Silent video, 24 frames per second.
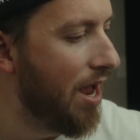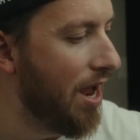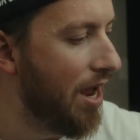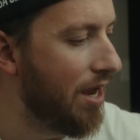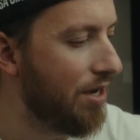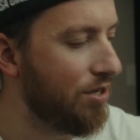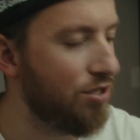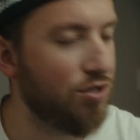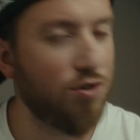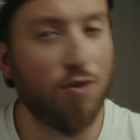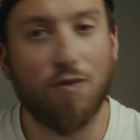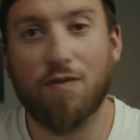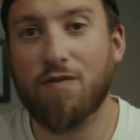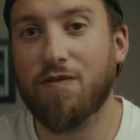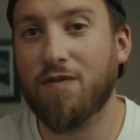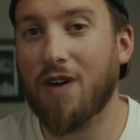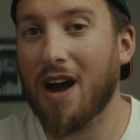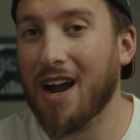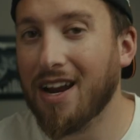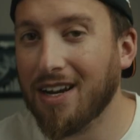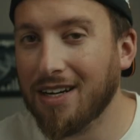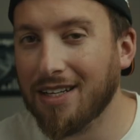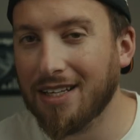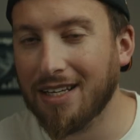And so
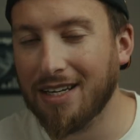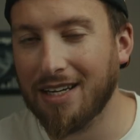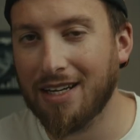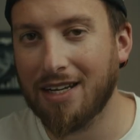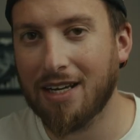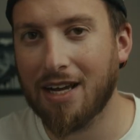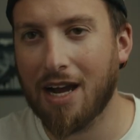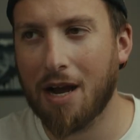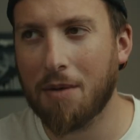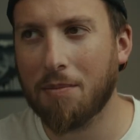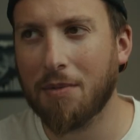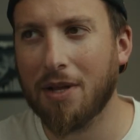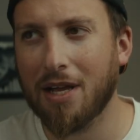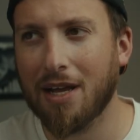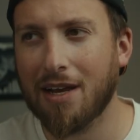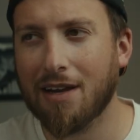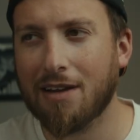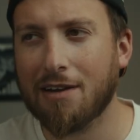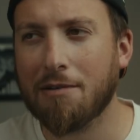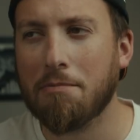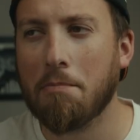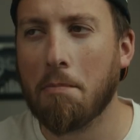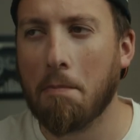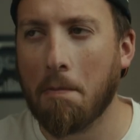finally, I'm
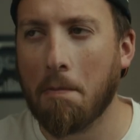like,